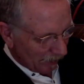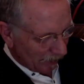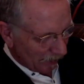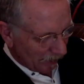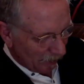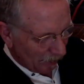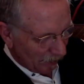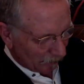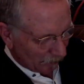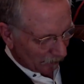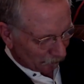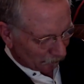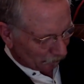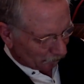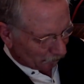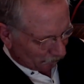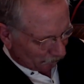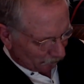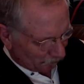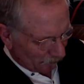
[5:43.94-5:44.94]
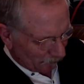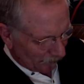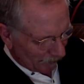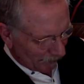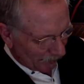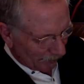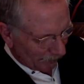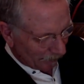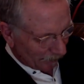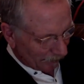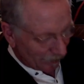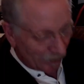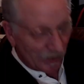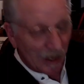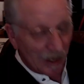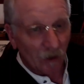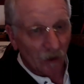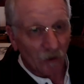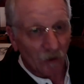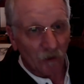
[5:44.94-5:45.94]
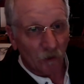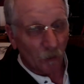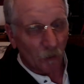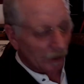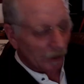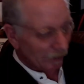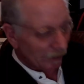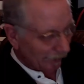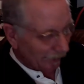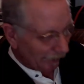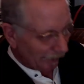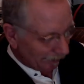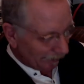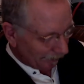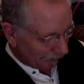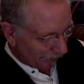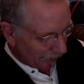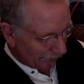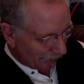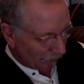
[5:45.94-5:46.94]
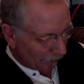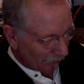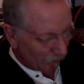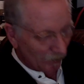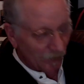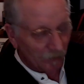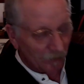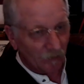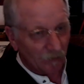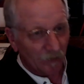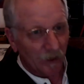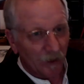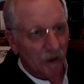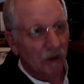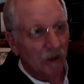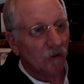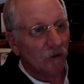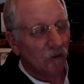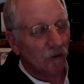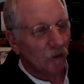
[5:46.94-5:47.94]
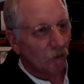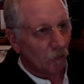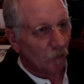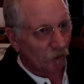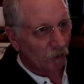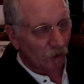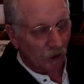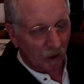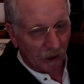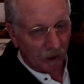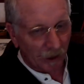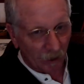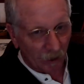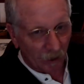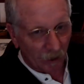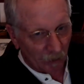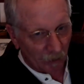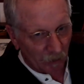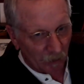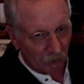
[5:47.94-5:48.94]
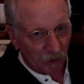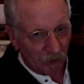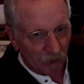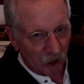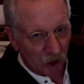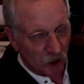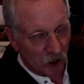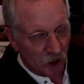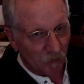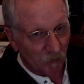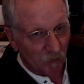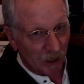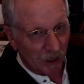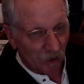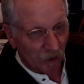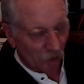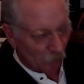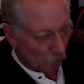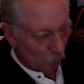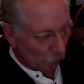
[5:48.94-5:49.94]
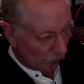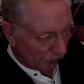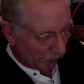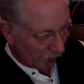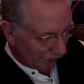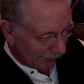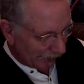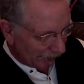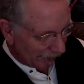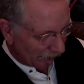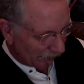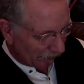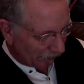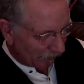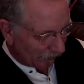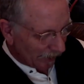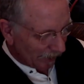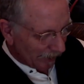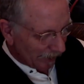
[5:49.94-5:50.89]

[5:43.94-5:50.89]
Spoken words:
The Dallas Weekly, was starting to get a reputation by this point in Dallas.